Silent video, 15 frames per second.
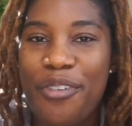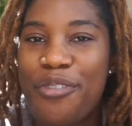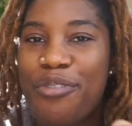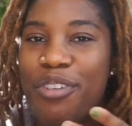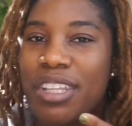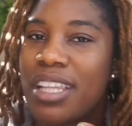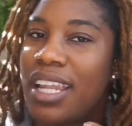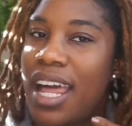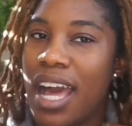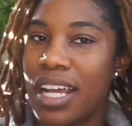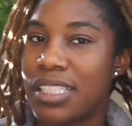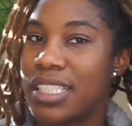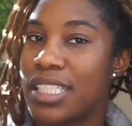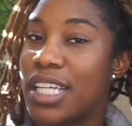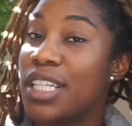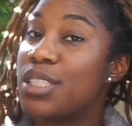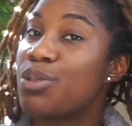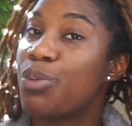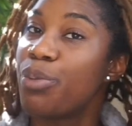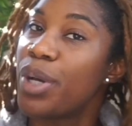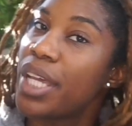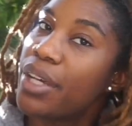for the locks
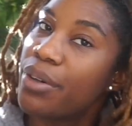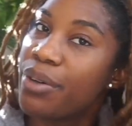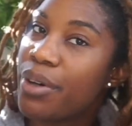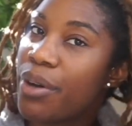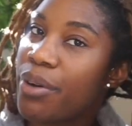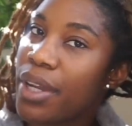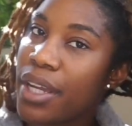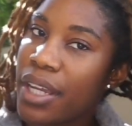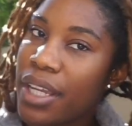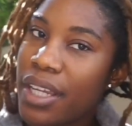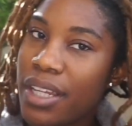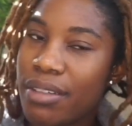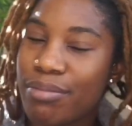as well, okay?